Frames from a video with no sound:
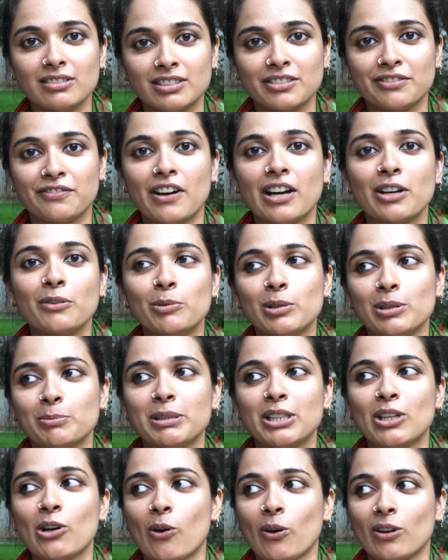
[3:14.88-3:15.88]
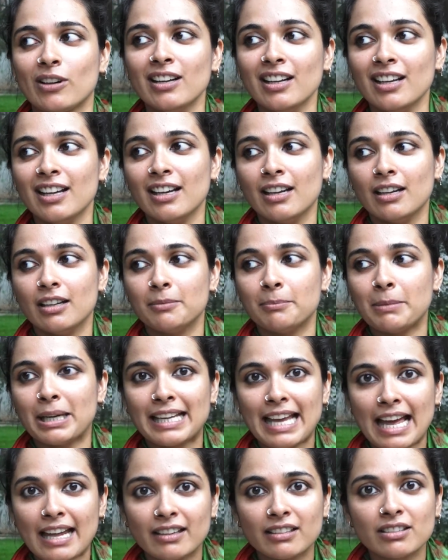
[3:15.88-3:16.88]
the fun will be gone. My
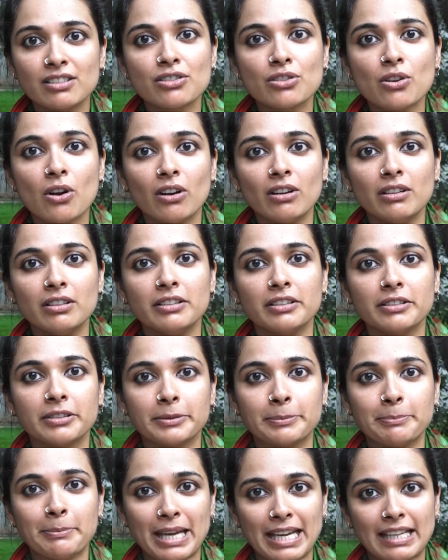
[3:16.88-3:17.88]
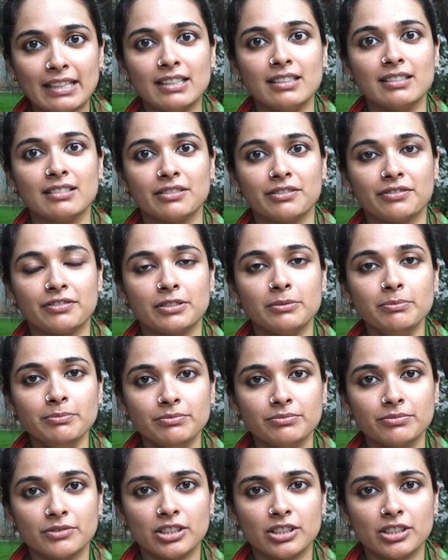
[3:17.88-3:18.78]
character is called Mary in the film.